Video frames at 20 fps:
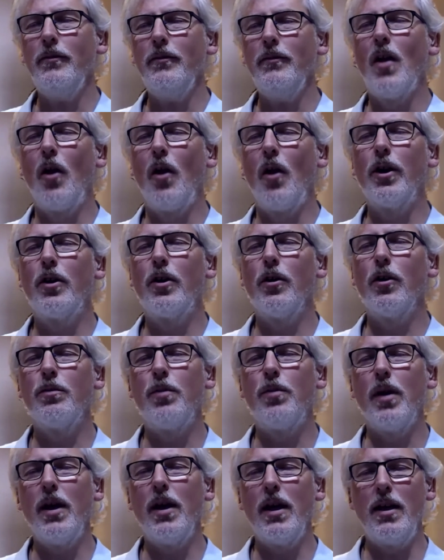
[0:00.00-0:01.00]
Or it could
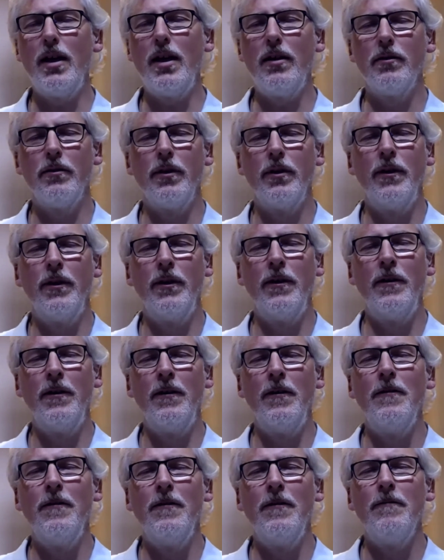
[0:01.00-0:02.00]
be
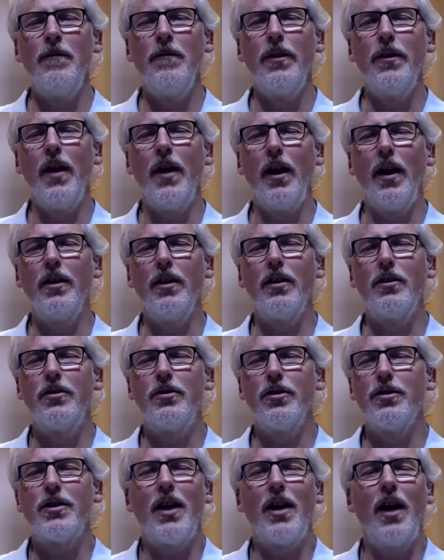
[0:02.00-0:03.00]
that you
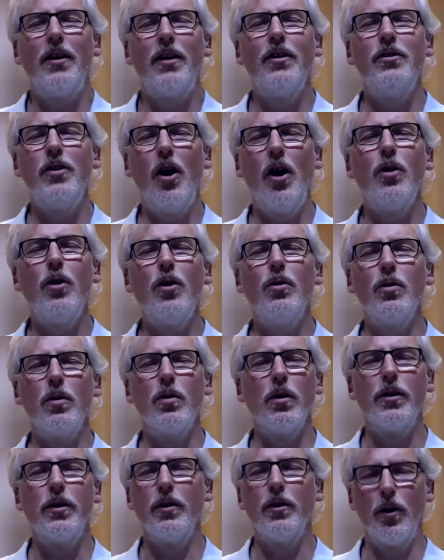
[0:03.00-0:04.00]
just kind of know
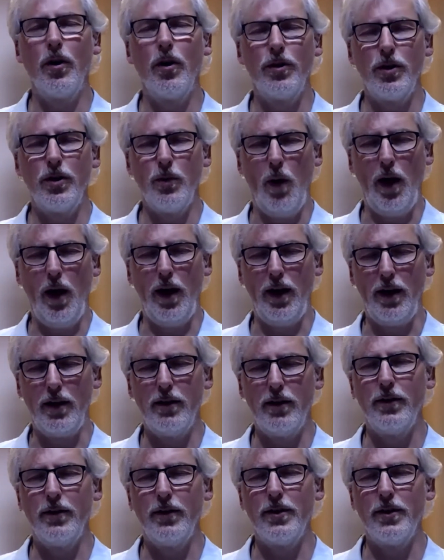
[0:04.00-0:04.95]
you're on your way in